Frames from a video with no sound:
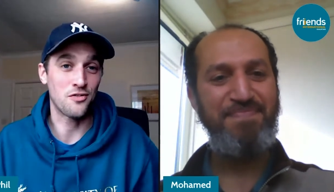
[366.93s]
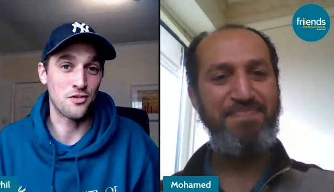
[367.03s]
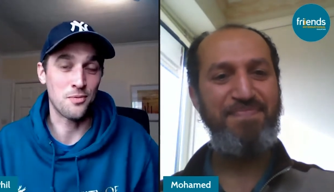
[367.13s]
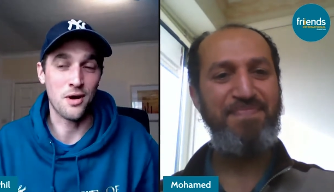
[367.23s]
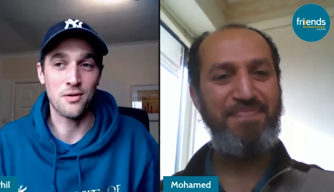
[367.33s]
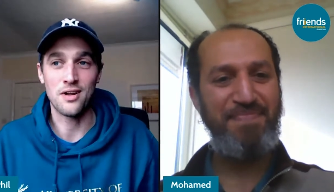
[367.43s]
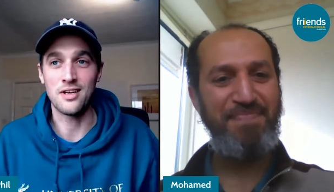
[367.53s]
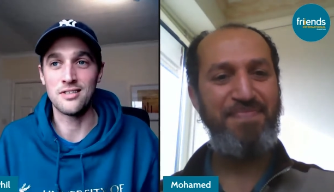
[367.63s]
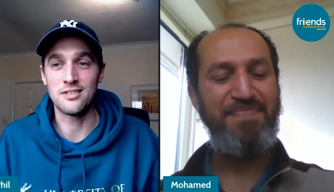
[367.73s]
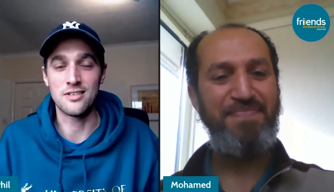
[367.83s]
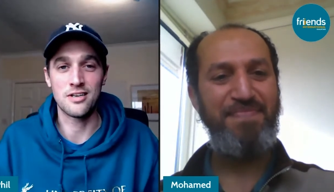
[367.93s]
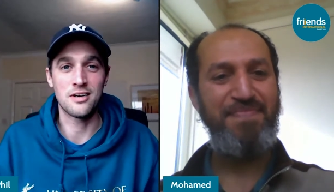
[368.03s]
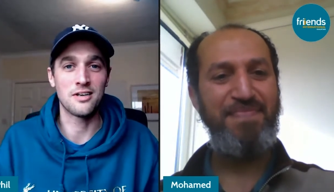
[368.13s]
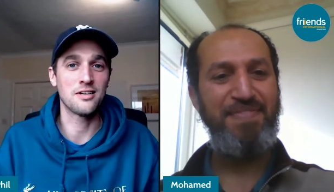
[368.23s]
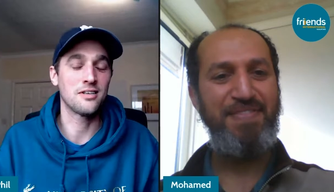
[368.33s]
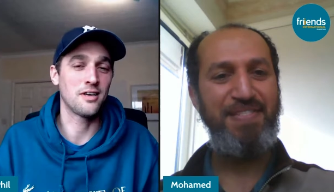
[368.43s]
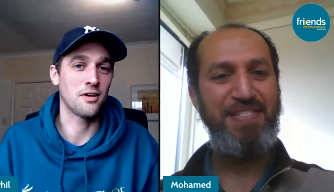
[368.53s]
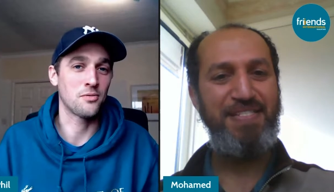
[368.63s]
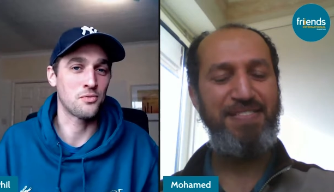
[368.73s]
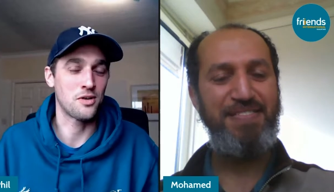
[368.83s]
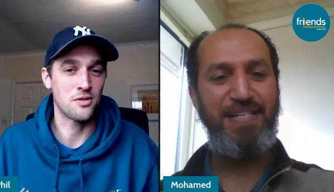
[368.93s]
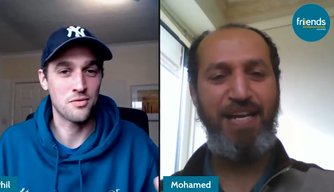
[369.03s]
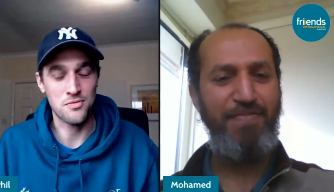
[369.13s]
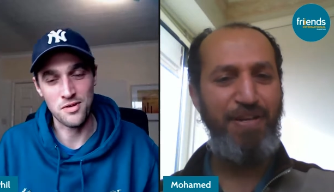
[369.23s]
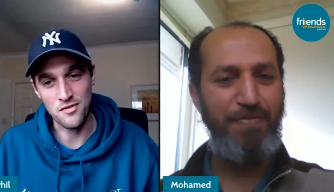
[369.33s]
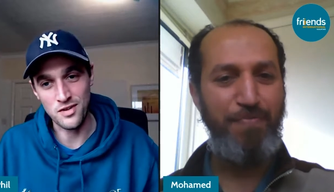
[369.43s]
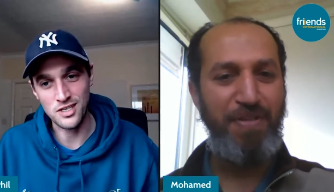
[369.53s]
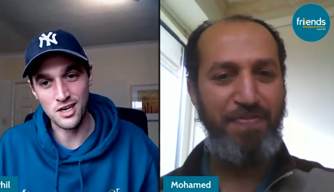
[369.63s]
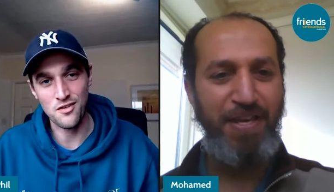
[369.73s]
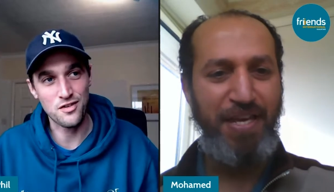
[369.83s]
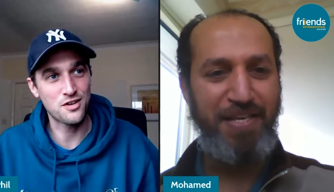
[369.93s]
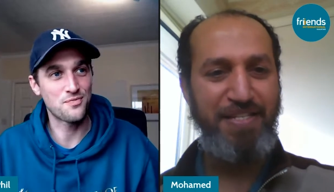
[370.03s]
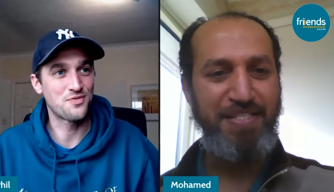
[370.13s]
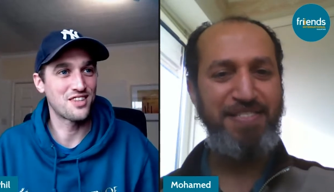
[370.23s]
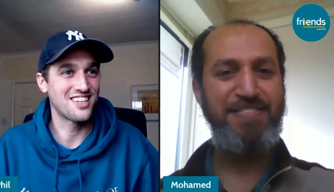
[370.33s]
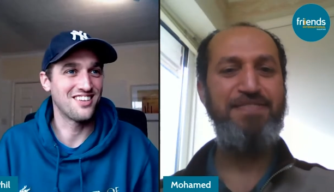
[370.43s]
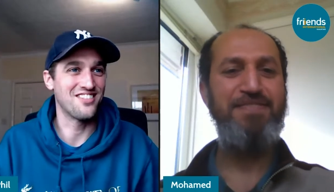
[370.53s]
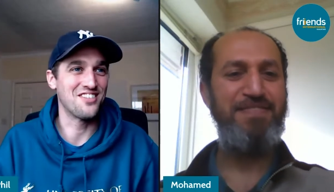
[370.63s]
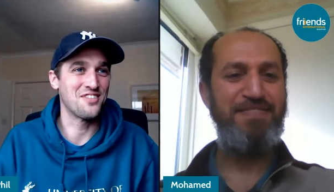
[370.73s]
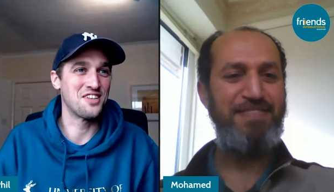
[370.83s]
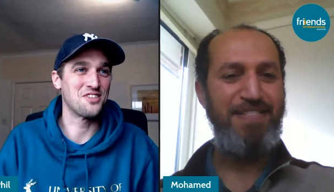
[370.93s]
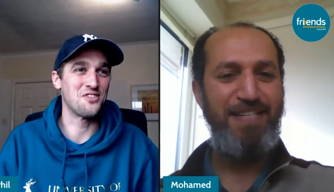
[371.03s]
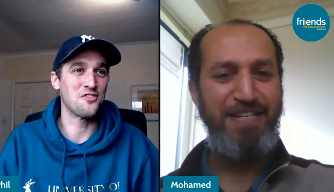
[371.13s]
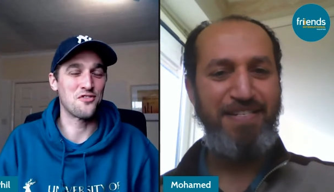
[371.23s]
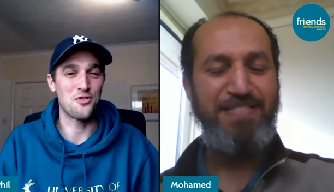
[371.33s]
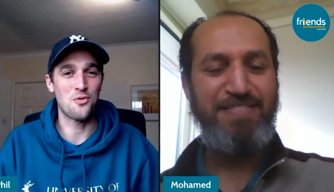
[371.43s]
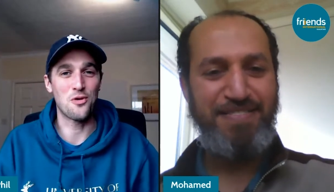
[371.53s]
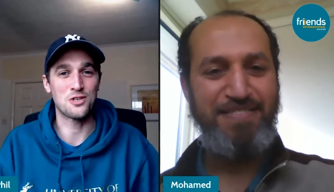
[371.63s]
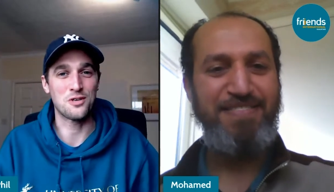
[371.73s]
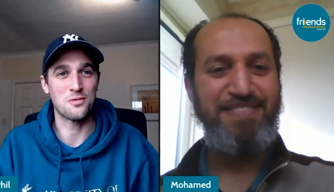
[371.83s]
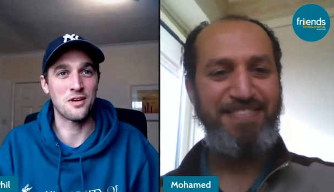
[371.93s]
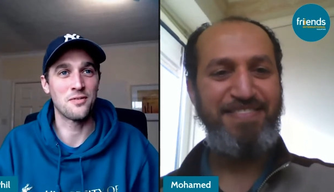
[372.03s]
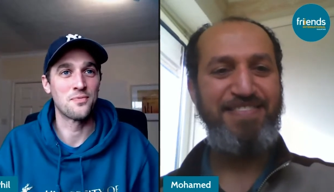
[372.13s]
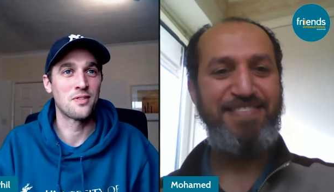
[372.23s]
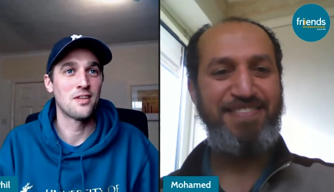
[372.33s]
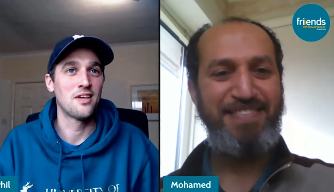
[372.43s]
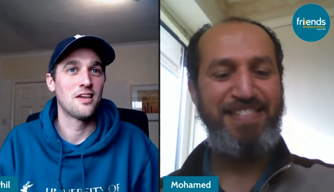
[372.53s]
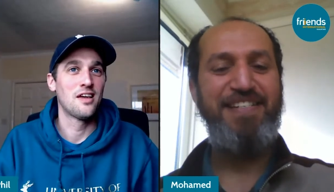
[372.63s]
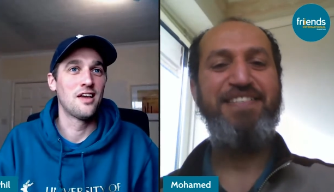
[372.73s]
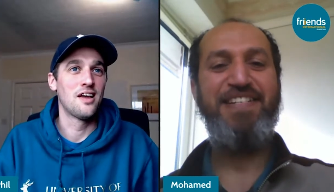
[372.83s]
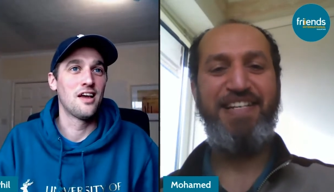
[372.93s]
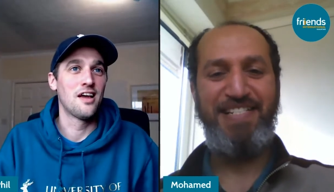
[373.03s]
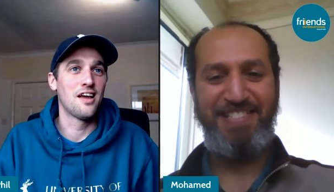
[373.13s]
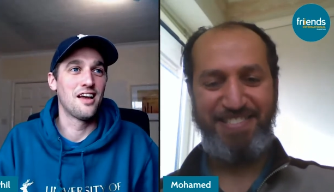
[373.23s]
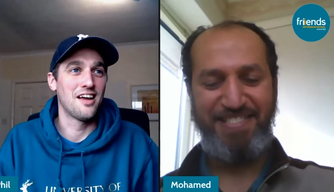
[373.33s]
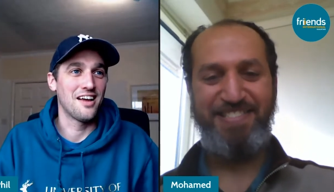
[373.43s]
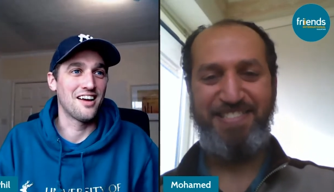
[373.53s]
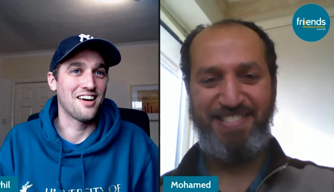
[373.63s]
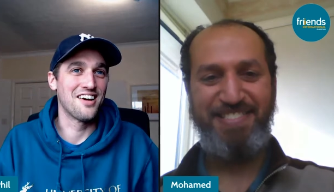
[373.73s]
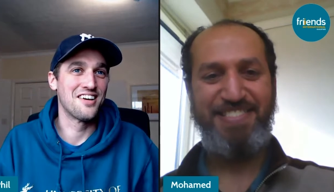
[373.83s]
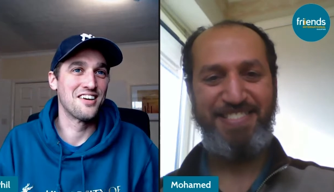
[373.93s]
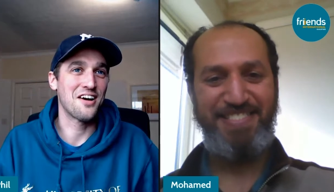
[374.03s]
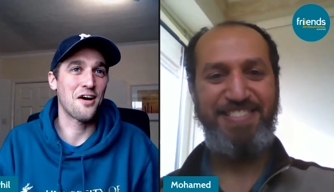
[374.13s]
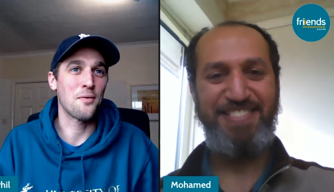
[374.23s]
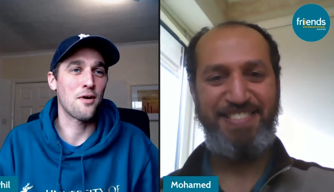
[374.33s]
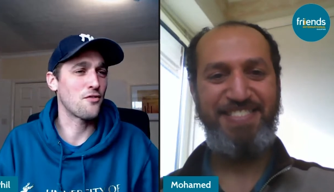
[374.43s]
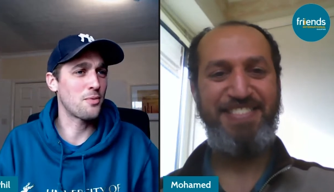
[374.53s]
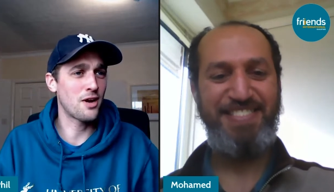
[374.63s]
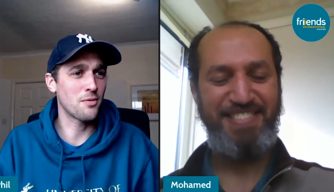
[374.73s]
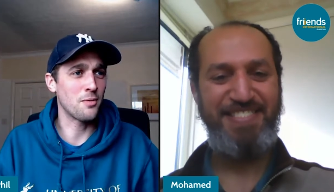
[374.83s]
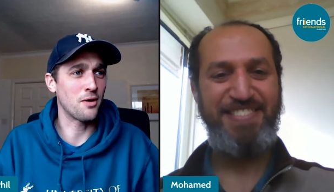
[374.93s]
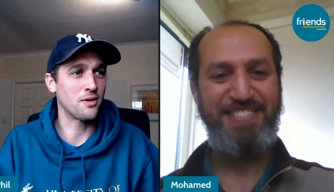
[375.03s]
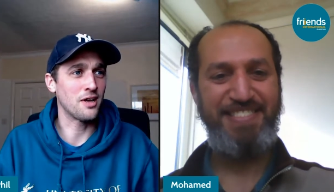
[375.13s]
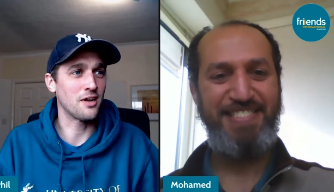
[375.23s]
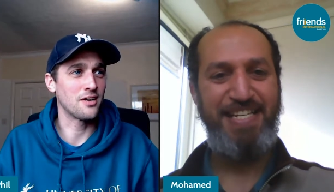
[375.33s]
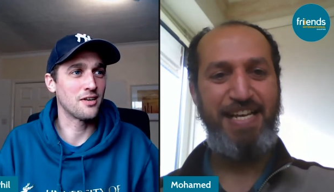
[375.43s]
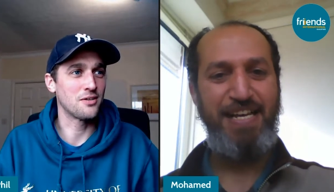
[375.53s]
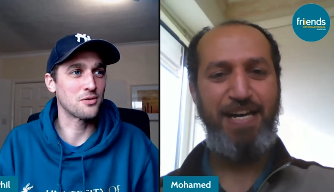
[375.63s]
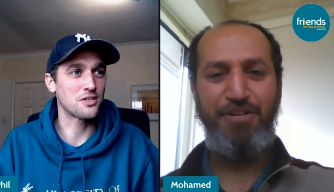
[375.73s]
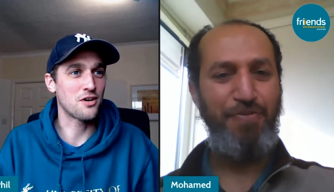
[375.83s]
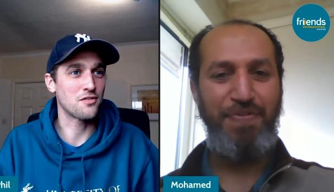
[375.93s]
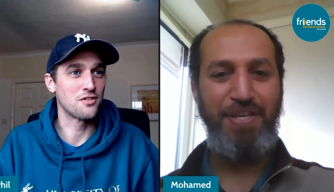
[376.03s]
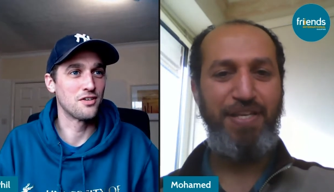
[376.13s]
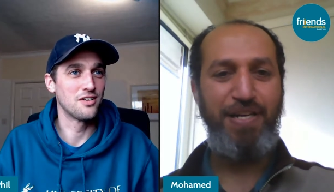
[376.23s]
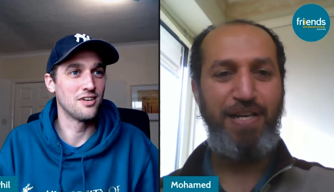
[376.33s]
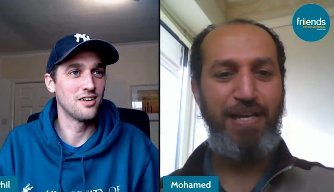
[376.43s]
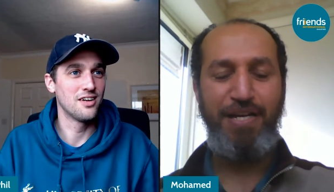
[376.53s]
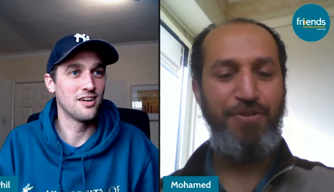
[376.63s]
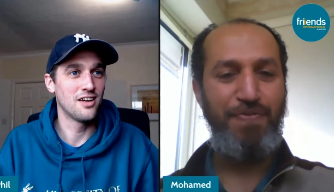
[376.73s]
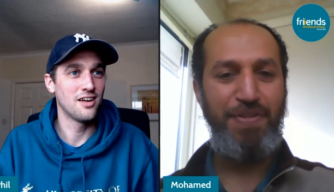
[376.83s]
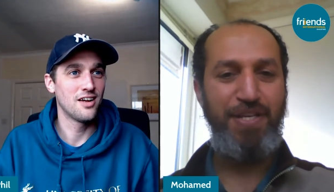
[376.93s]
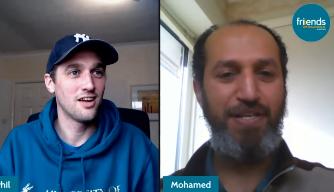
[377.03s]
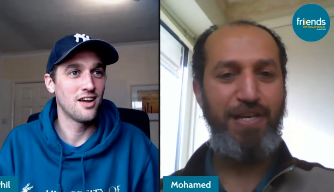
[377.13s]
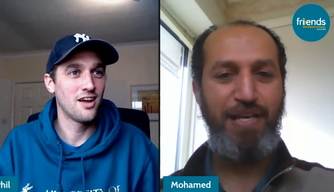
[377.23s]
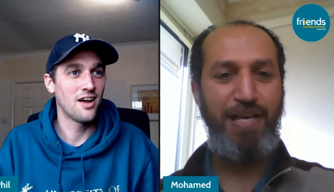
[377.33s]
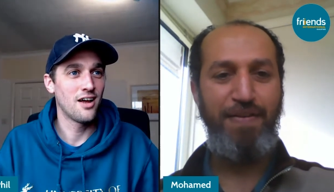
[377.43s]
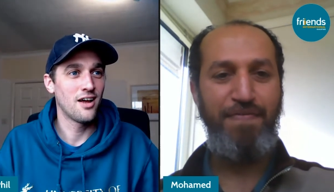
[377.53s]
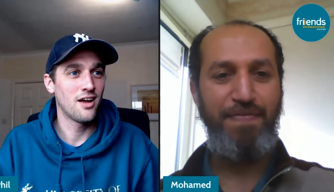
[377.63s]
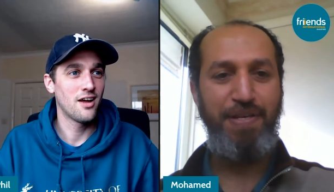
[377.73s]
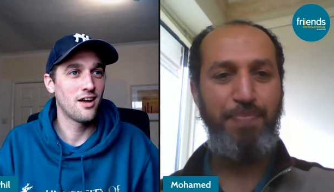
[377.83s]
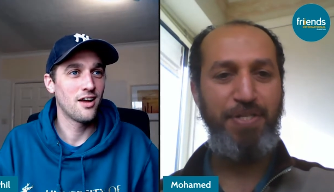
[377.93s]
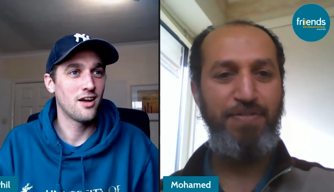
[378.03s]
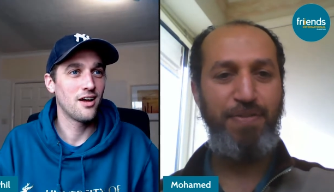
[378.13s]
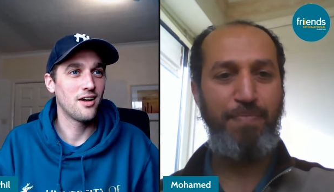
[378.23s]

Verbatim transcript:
Speaker 1: of the Mount. And uh, yeah, when you, when you visit Guildford, we, we do a few walks up there.
Speaker 2: Okay, good.
Speaker 1: um, have you been up the Mount yet? Yourself? I don't
Speaker 2: think I, I don't think I have uh, been to the